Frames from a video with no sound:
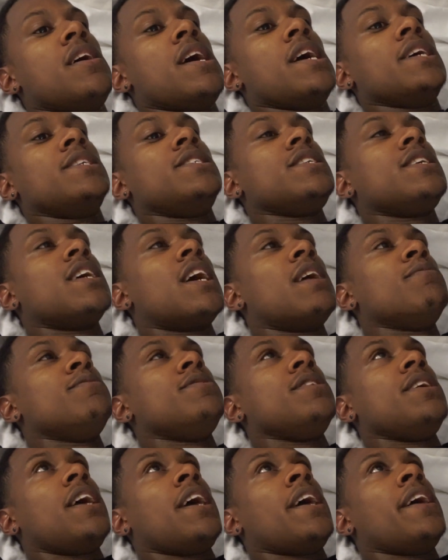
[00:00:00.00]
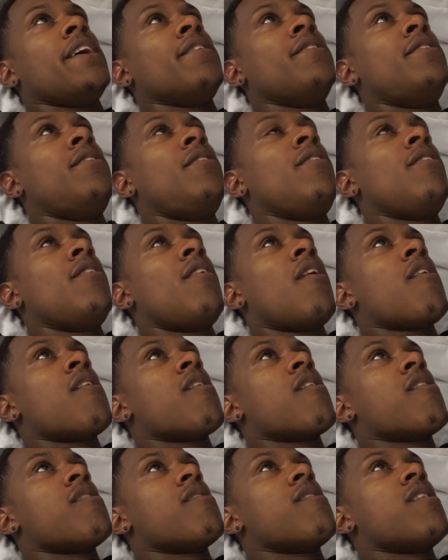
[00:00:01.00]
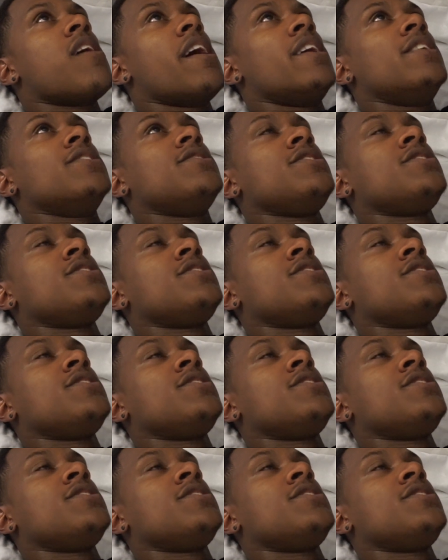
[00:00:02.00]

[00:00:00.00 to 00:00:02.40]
And she comes in and